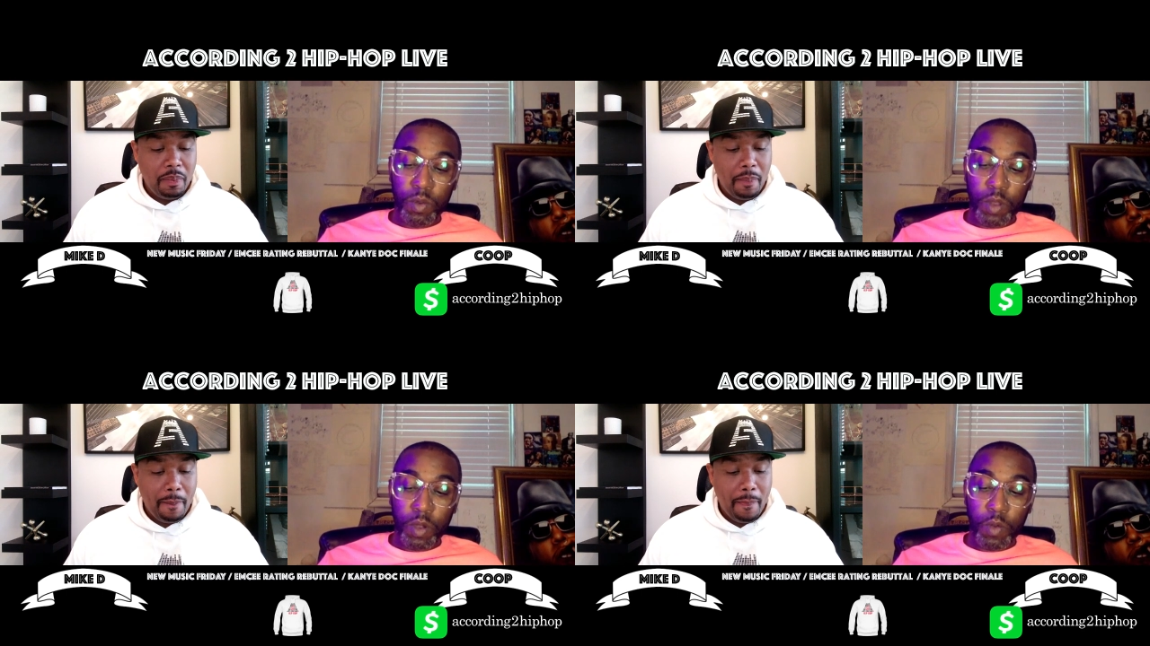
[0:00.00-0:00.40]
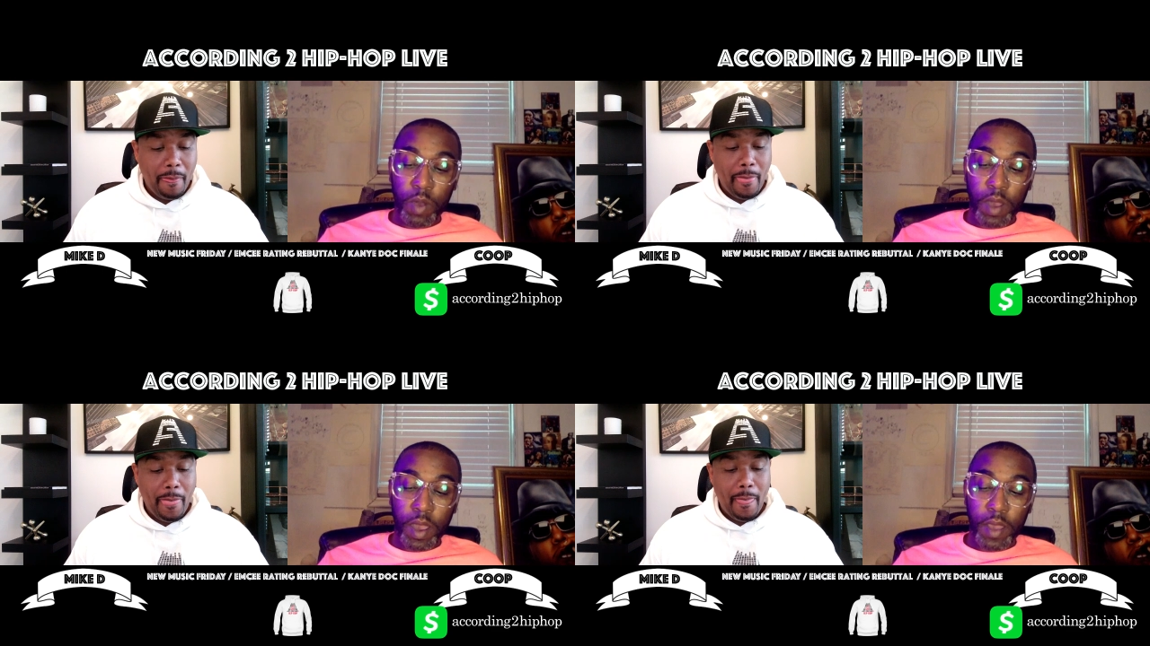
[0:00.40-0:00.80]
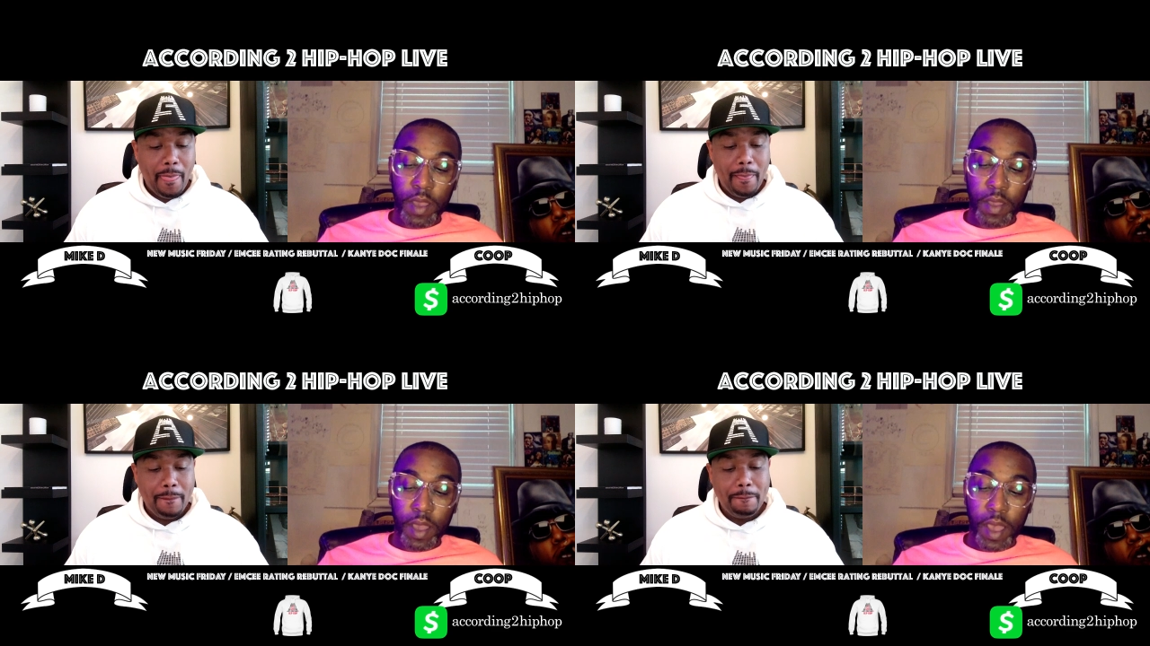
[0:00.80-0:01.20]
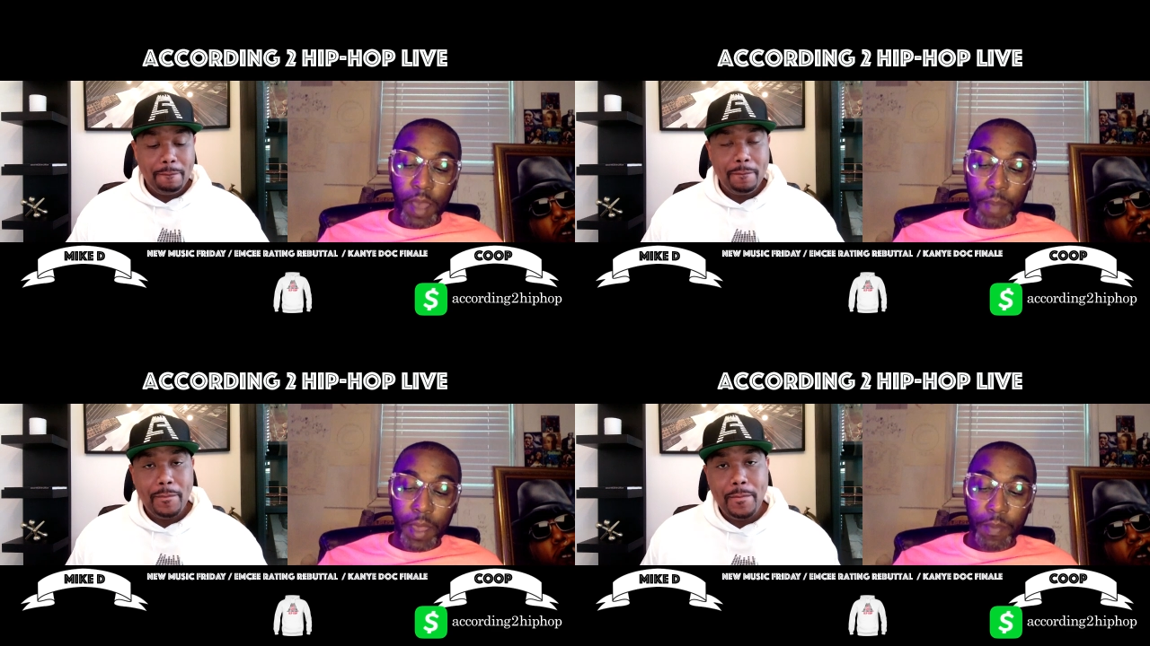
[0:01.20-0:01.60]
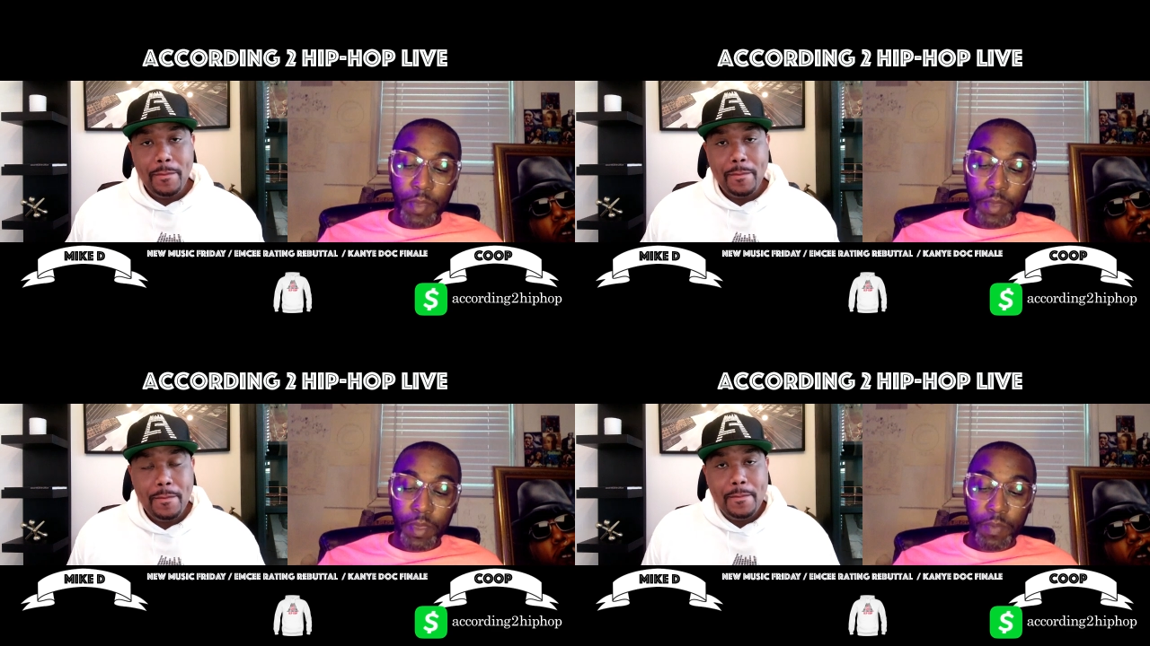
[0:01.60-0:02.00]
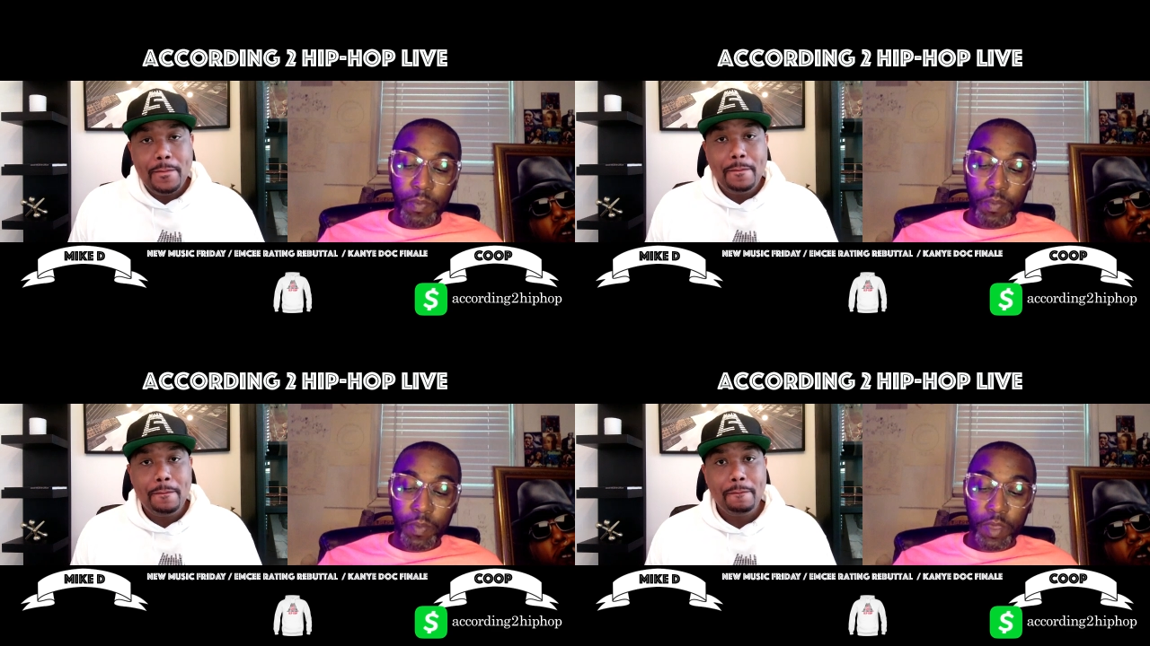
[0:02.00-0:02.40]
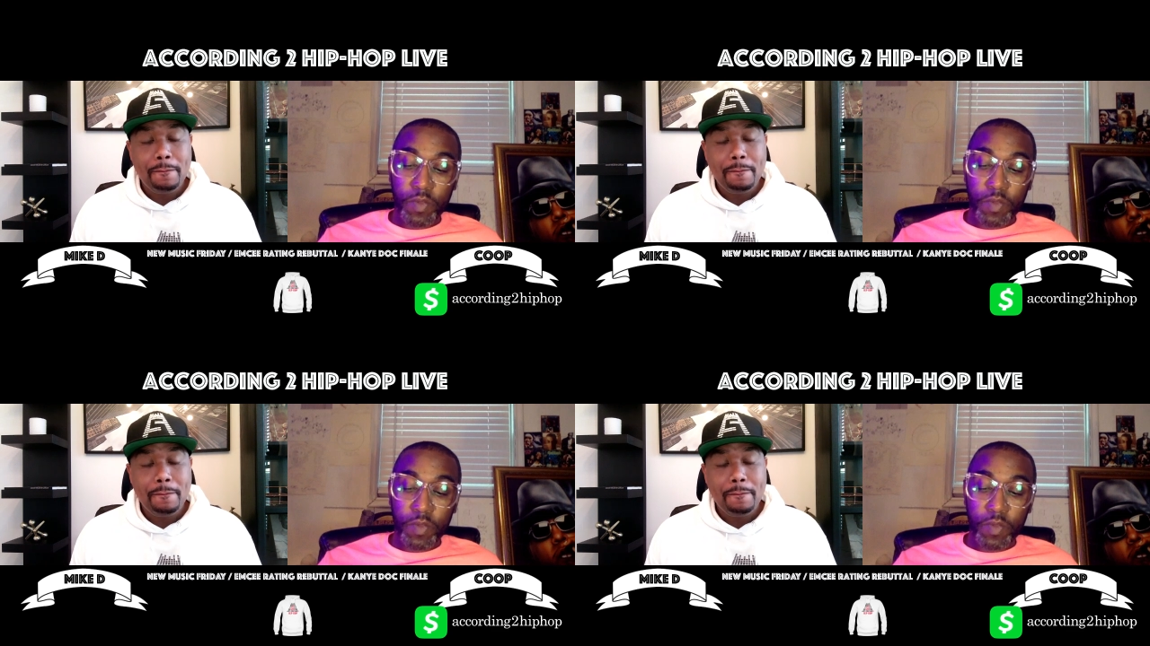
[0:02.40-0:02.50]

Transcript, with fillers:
Speaker 1: You know, I might be